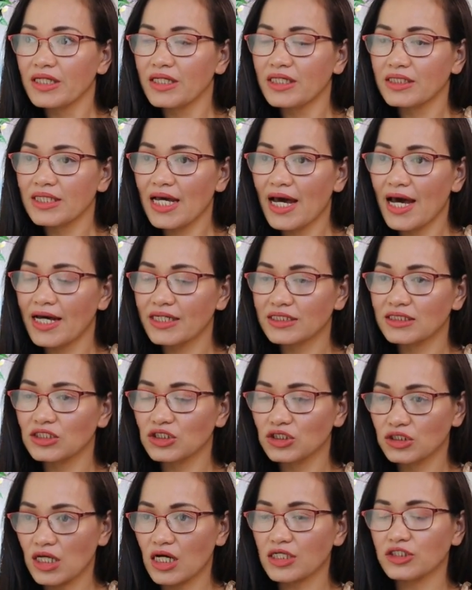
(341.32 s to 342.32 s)
it has
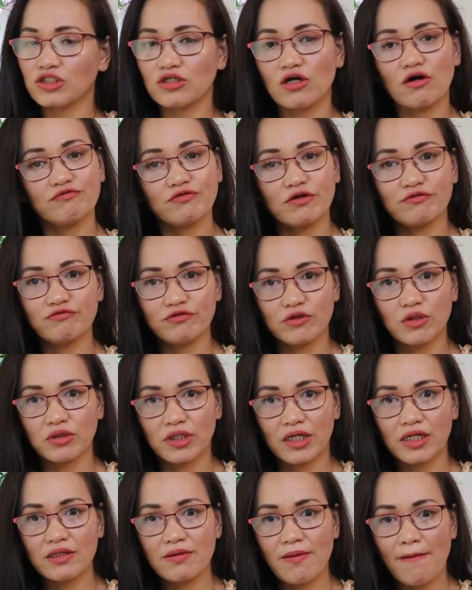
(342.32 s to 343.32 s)
a touch of a
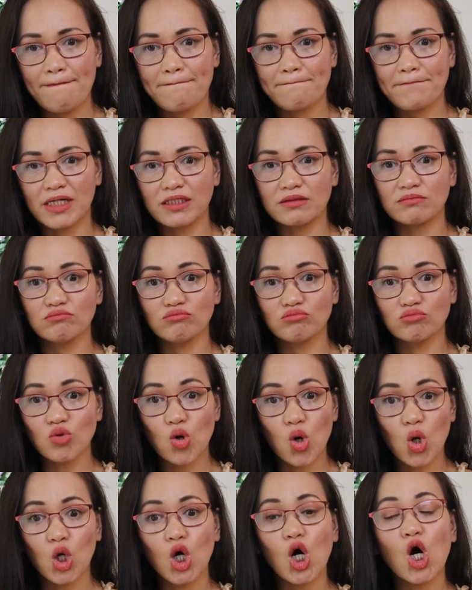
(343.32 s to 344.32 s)
floral but
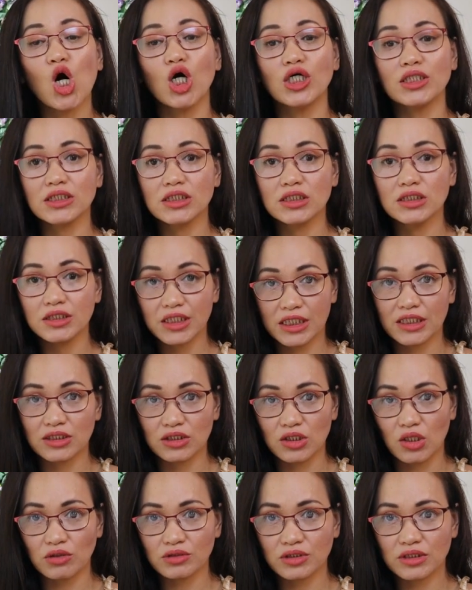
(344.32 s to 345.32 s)
more on
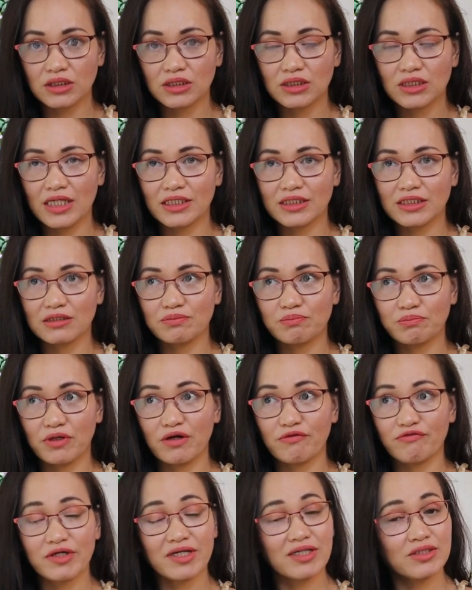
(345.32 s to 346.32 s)
green notes that's
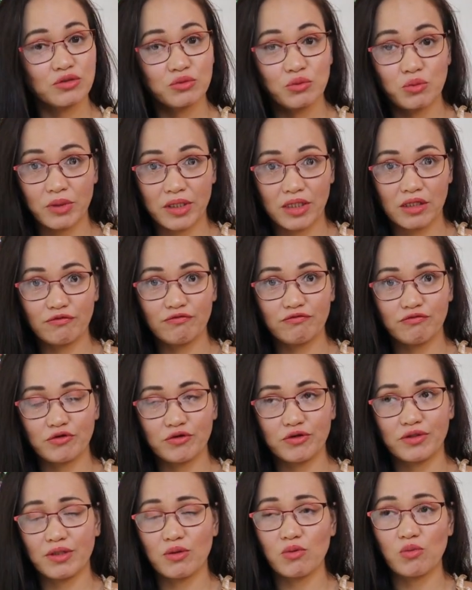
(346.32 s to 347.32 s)
perfect as well
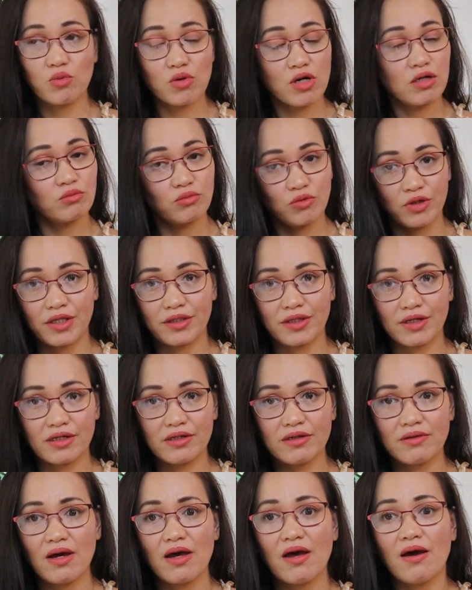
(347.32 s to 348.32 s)
for the warm
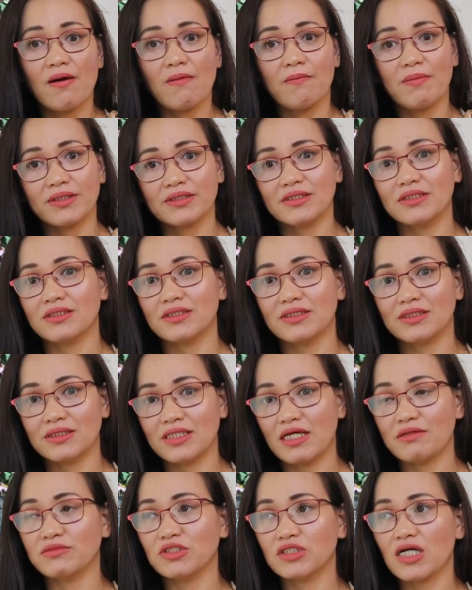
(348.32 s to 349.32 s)
weather but at the
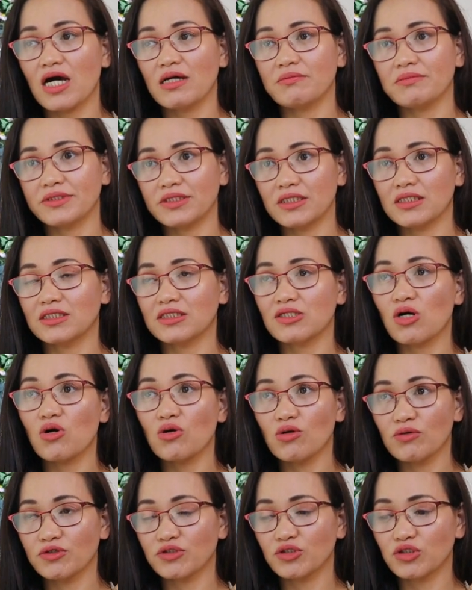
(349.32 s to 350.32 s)
same time it's
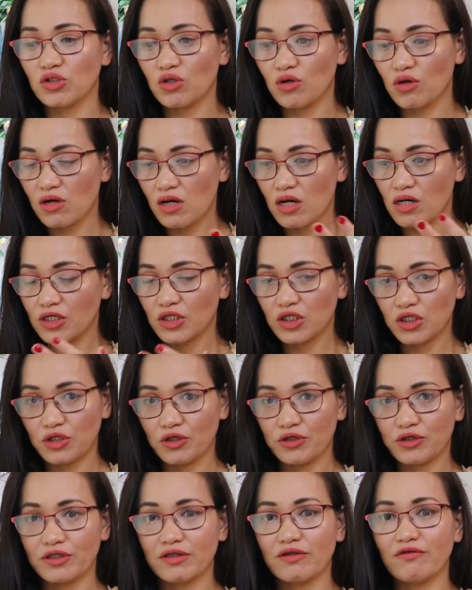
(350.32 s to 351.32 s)
also
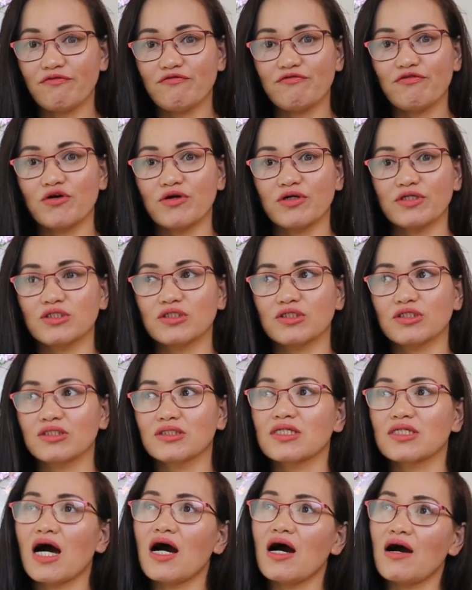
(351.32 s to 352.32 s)
good for
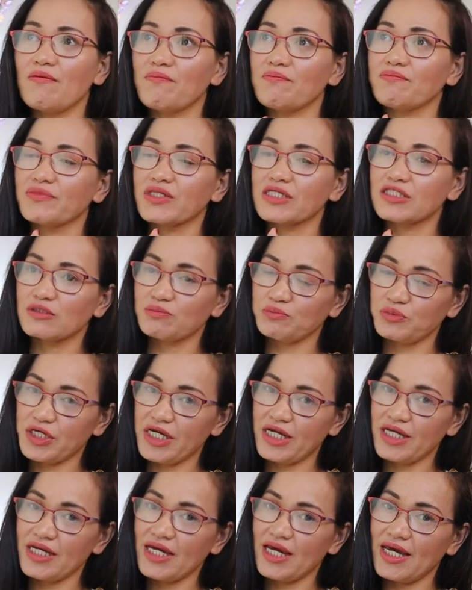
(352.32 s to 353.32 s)
um,
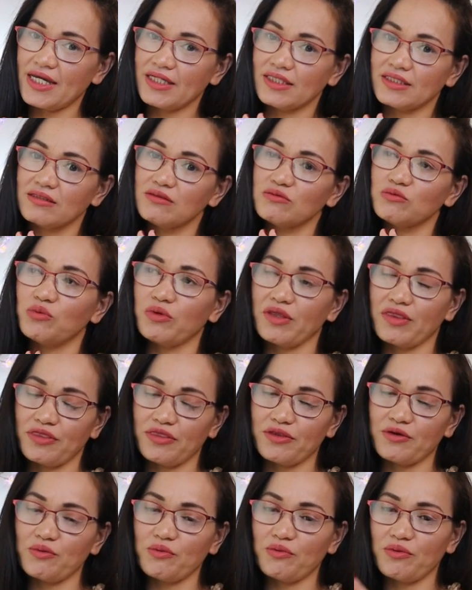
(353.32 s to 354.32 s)
spring and
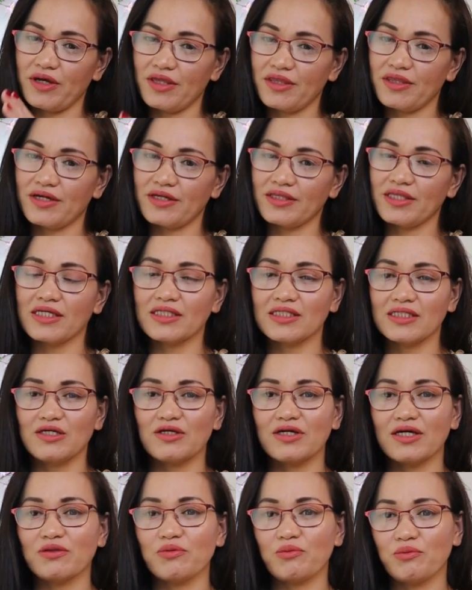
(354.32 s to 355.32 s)
winter weather that
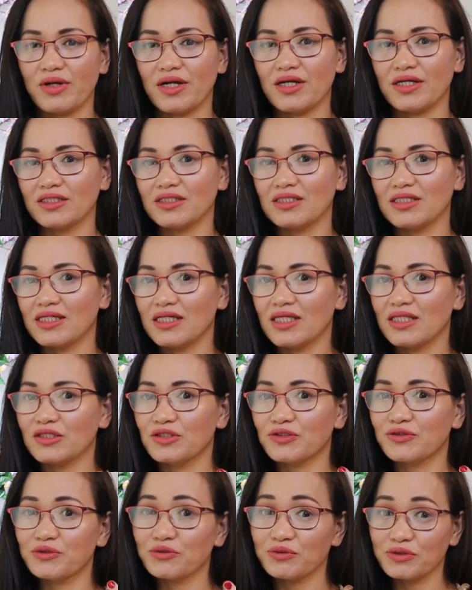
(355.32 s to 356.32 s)
you can wear it
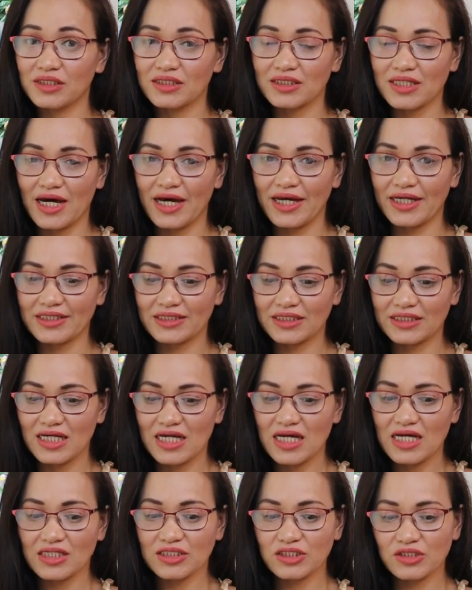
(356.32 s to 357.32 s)
through the night
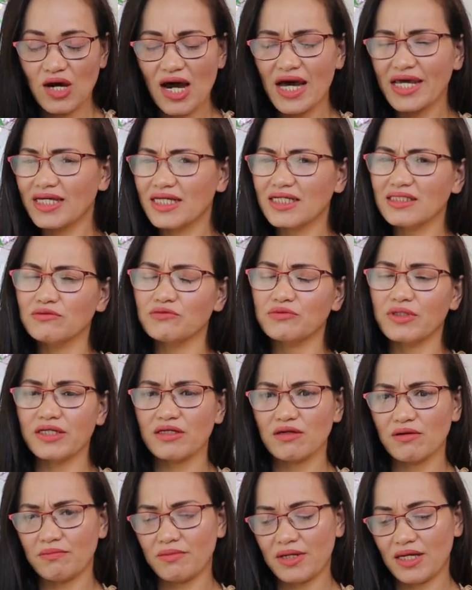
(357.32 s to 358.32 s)
so i can
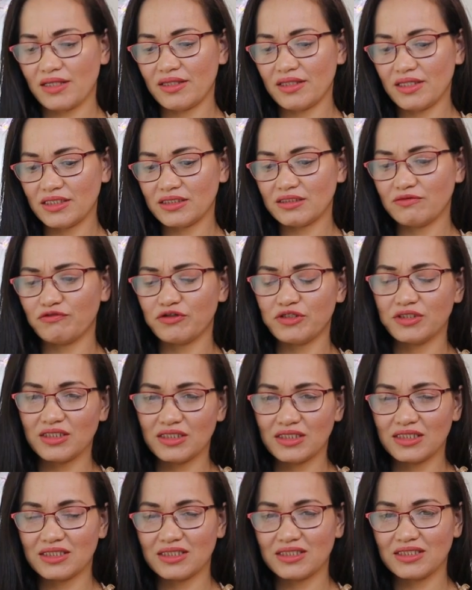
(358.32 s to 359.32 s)
recommend this for
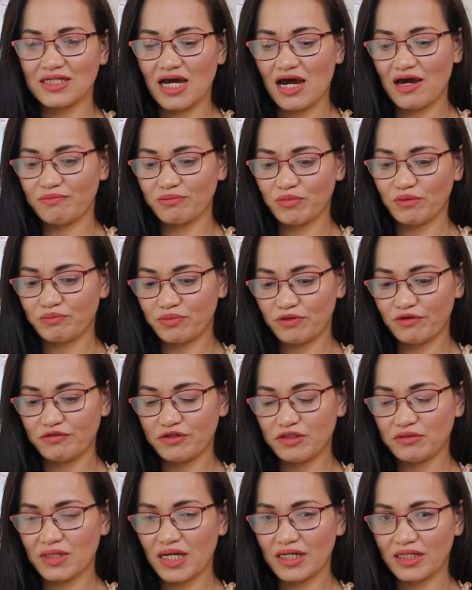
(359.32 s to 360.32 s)
this type of
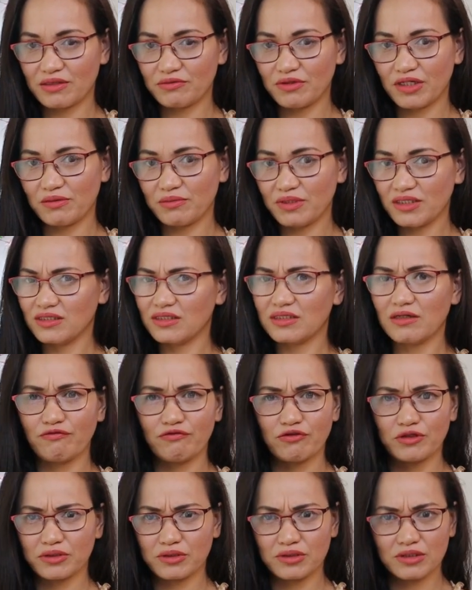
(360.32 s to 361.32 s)
perfume i can recommend this at
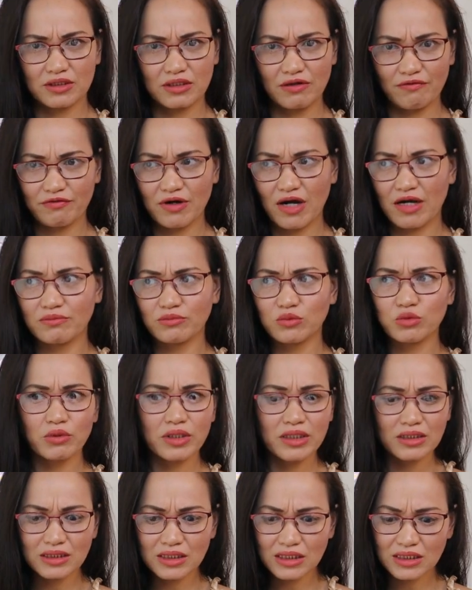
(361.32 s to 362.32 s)
435
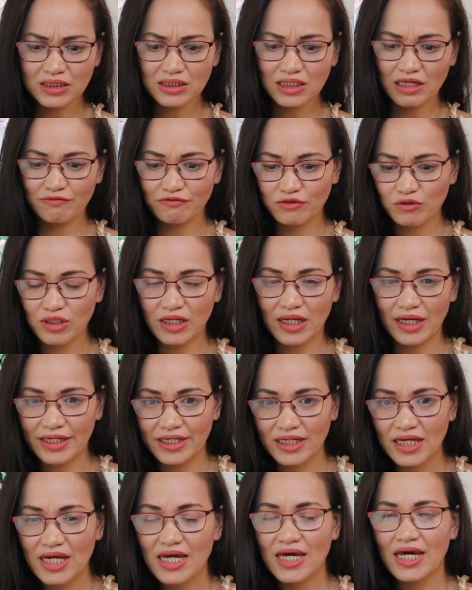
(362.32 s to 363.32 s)
20s if you
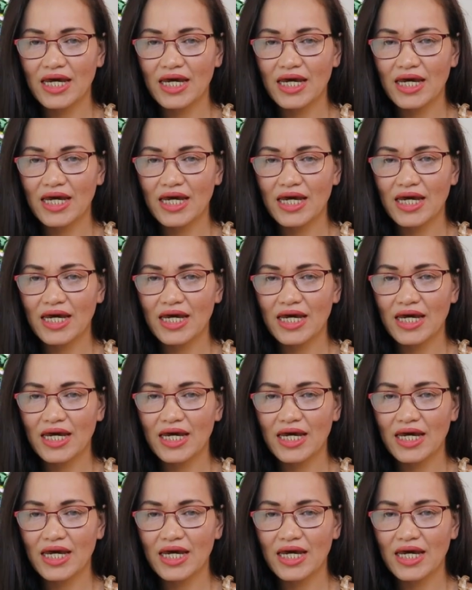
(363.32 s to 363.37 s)
like